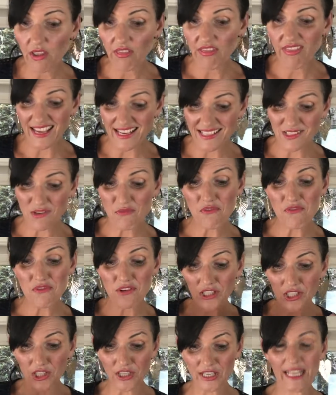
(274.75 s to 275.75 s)
these are a
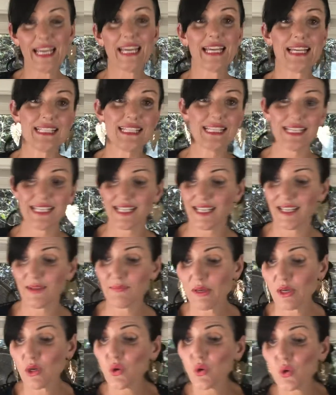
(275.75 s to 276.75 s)
lot easier
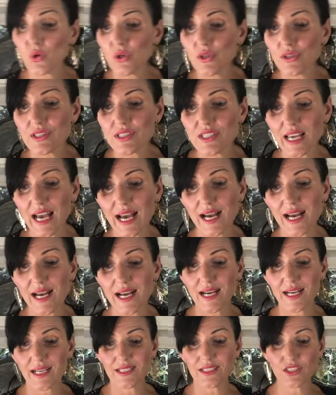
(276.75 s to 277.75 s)
because
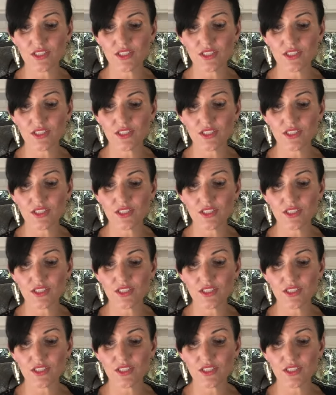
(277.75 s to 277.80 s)
you